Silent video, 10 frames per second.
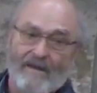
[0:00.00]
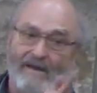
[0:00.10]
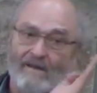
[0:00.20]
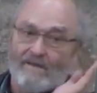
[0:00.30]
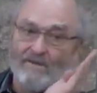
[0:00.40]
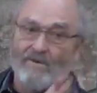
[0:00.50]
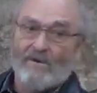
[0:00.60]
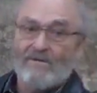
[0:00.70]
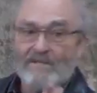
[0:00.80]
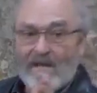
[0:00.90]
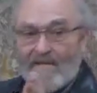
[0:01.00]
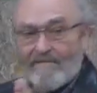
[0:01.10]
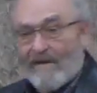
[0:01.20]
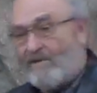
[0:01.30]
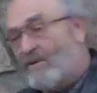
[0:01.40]
that your
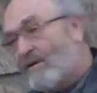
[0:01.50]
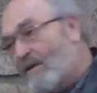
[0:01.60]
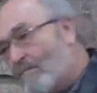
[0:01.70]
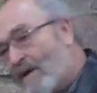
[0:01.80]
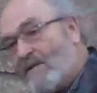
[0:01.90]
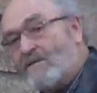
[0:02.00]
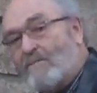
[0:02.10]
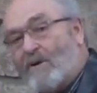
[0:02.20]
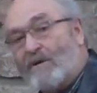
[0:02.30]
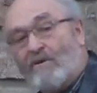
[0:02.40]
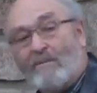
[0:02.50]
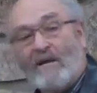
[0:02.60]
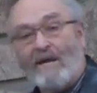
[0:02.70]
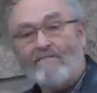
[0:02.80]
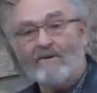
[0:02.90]
salvation depends upon your
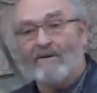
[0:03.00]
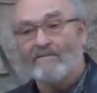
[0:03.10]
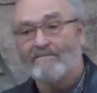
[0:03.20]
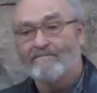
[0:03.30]
behavior.